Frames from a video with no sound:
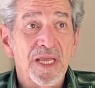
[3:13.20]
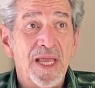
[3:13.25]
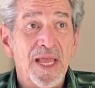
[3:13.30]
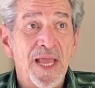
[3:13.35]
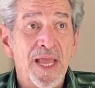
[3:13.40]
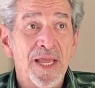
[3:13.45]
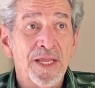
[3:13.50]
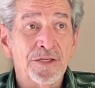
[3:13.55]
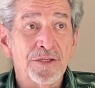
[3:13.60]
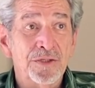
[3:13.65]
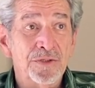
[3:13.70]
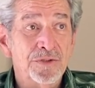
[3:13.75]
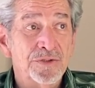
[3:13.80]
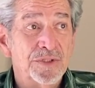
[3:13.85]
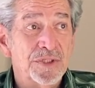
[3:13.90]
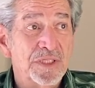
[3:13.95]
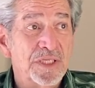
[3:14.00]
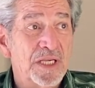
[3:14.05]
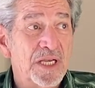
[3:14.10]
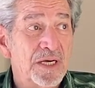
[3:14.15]
and
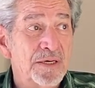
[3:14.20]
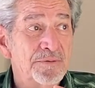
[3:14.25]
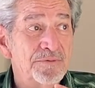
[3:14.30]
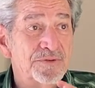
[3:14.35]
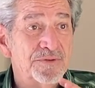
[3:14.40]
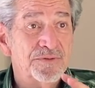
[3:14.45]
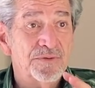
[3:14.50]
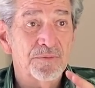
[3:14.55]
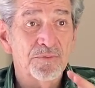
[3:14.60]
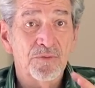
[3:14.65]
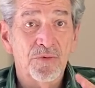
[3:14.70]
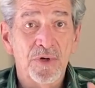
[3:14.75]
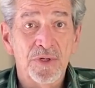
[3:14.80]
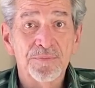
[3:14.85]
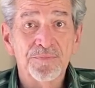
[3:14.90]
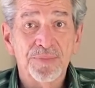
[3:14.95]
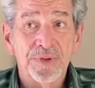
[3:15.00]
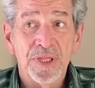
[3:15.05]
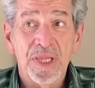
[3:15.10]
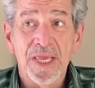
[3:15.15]
usually comes from
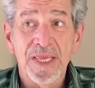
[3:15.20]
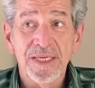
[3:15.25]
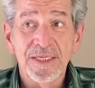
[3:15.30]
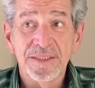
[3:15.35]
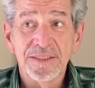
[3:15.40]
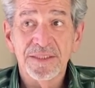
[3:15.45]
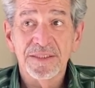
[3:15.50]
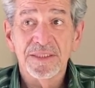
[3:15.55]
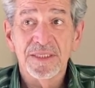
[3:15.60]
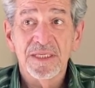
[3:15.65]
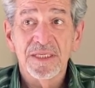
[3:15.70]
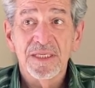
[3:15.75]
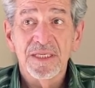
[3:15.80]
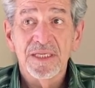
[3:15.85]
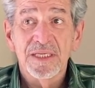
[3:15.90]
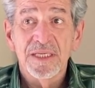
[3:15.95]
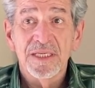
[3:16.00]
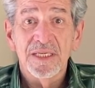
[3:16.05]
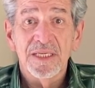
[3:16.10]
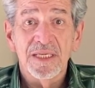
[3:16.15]
one place
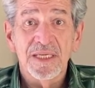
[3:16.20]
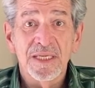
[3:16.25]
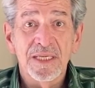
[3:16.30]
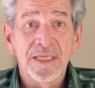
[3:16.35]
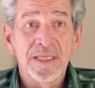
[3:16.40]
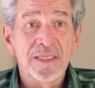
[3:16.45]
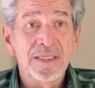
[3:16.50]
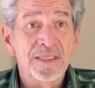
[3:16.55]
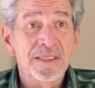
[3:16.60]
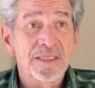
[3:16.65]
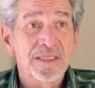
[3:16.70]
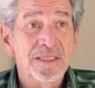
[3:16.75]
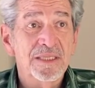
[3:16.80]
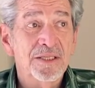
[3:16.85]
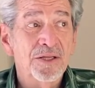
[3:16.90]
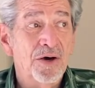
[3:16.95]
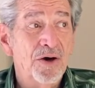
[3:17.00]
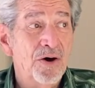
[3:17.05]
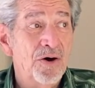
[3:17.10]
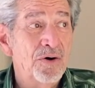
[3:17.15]
in
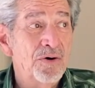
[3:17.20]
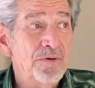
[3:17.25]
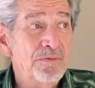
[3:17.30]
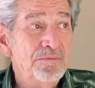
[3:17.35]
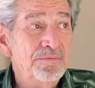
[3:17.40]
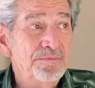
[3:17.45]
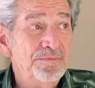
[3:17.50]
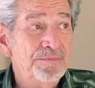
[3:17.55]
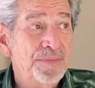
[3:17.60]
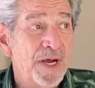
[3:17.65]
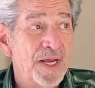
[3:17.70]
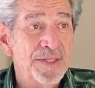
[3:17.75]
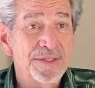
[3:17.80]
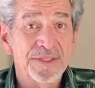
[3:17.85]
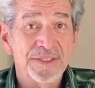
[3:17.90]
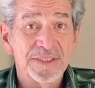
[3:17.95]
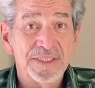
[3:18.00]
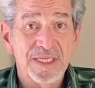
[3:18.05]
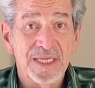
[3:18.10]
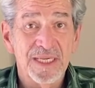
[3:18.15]
the home by
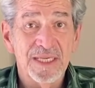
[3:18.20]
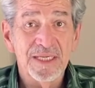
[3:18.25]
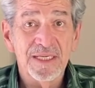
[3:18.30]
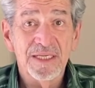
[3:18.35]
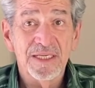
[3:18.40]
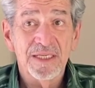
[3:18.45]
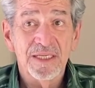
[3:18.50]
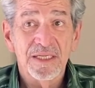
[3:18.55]
the sink,